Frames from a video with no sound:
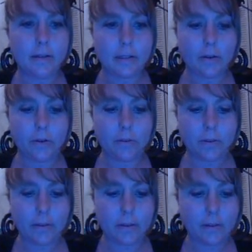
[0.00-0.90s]
So
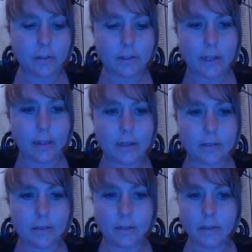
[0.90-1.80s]
just like
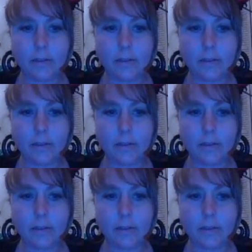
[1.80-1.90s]
this.